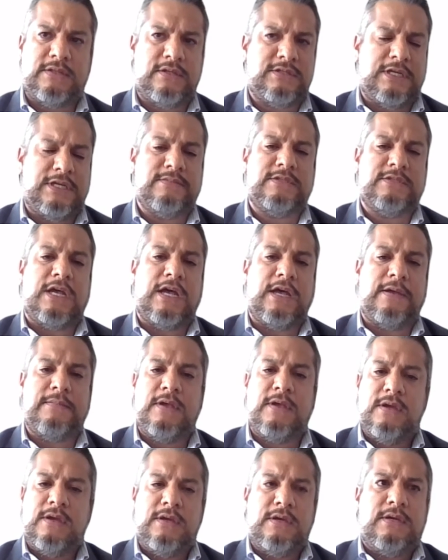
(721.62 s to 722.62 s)
at the same
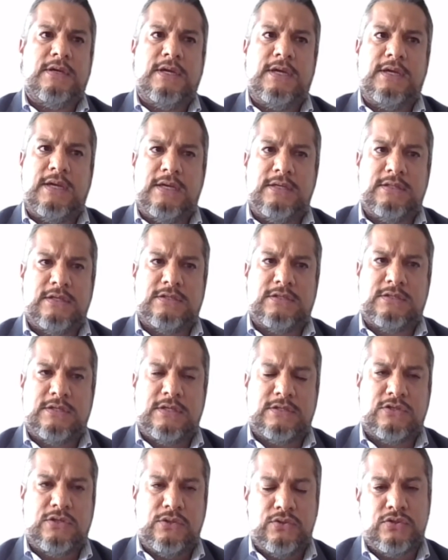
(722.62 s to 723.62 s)
time, it's
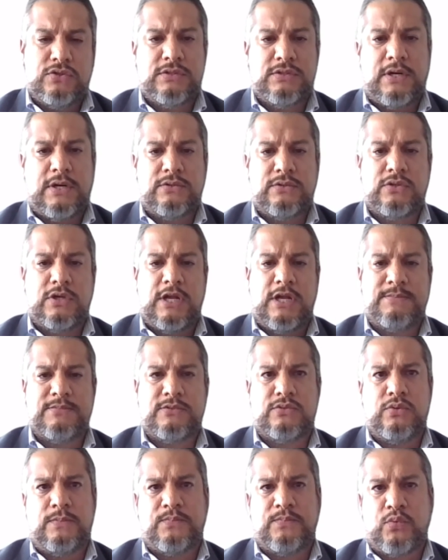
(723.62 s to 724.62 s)
a solution that also
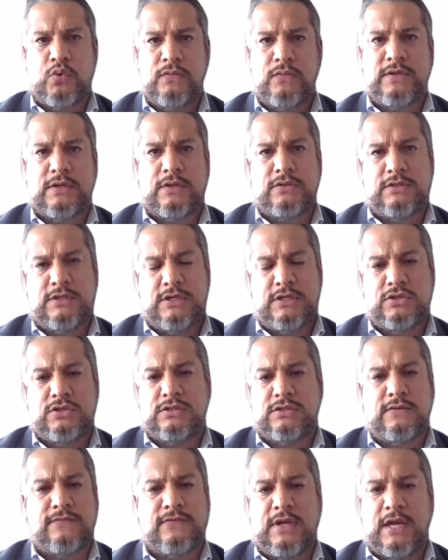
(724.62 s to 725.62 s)
helps to improve the
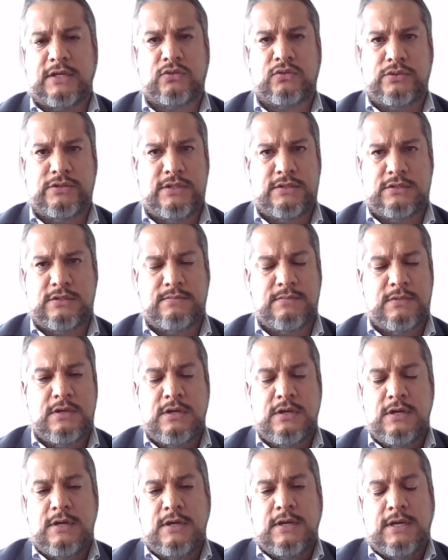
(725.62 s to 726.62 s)
conditions of the actual system.
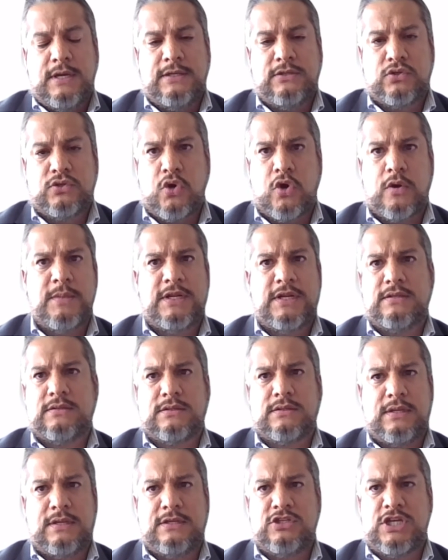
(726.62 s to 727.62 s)

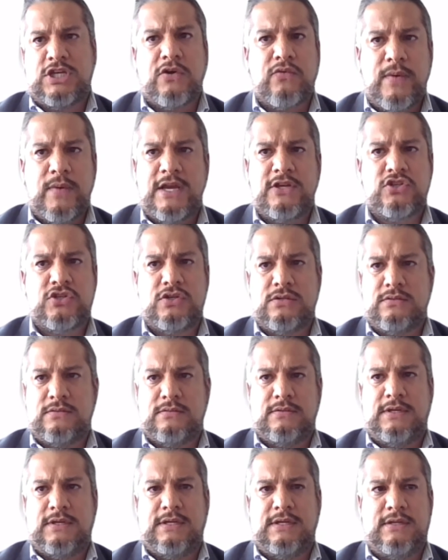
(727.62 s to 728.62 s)
Intermittent
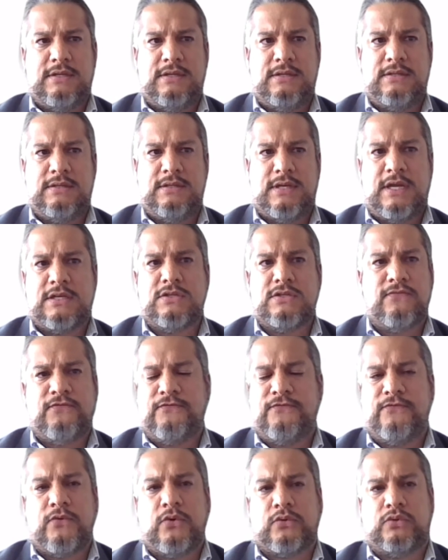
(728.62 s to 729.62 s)
generation, in the case of
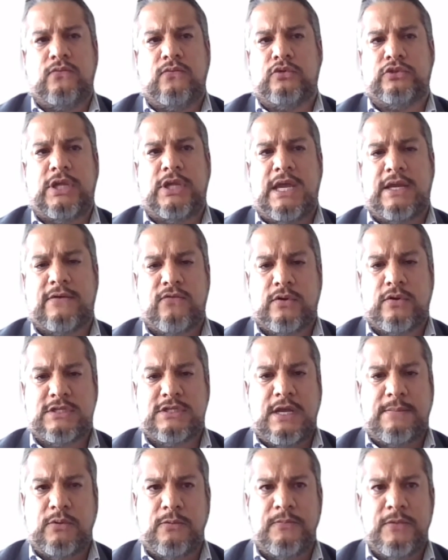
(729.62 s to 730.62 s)
photovoltaic, for
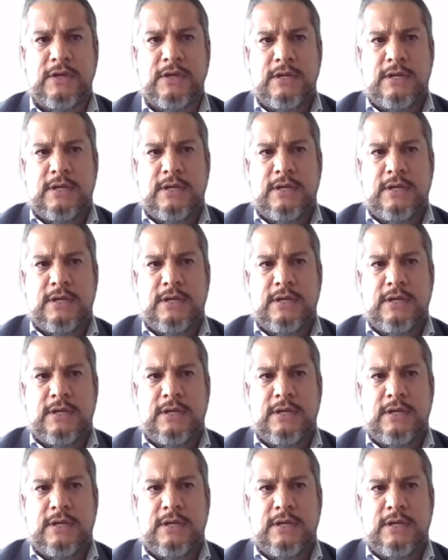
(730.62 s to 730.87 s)
example,